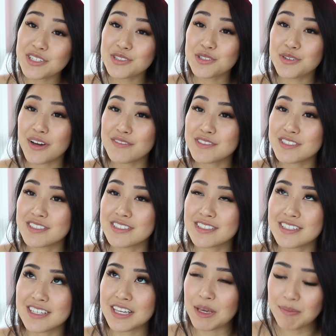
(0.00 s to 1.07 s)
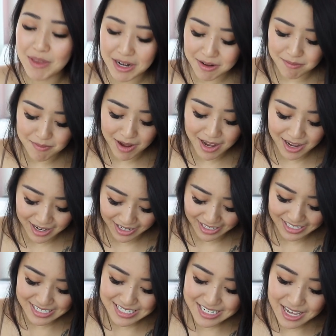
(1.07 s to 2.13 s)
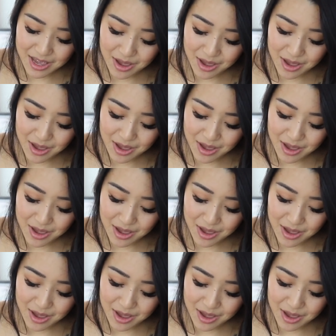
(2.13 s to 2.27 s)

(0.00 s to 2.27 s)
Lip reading: You do have to keep that in mind.